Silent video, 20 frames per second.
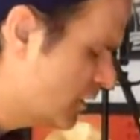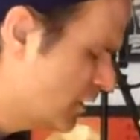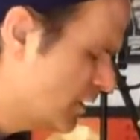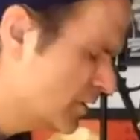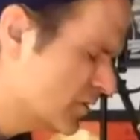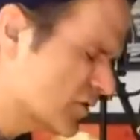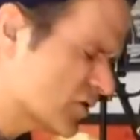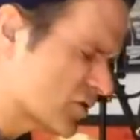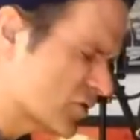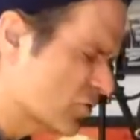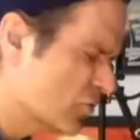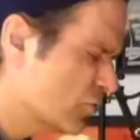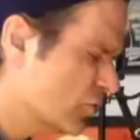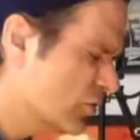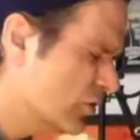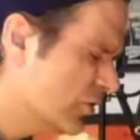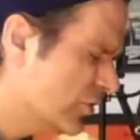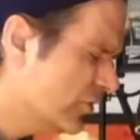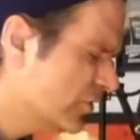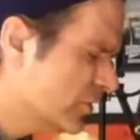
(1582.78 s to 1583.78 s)
So
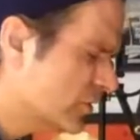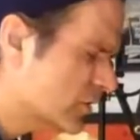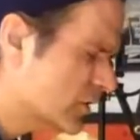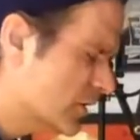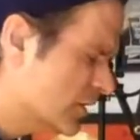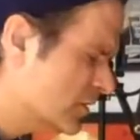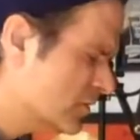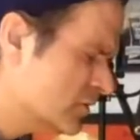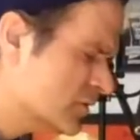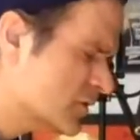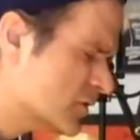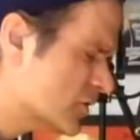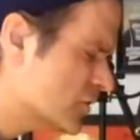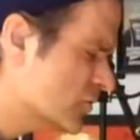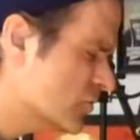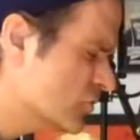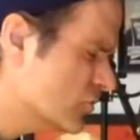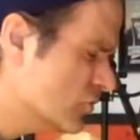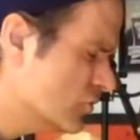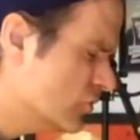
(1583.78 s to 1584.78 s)
look
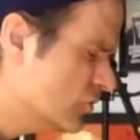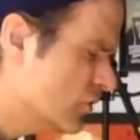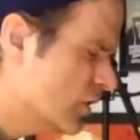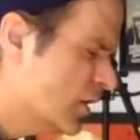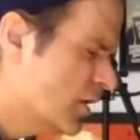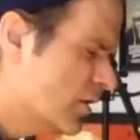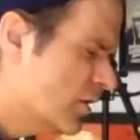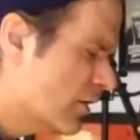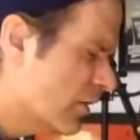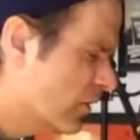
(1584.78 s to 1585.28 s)
into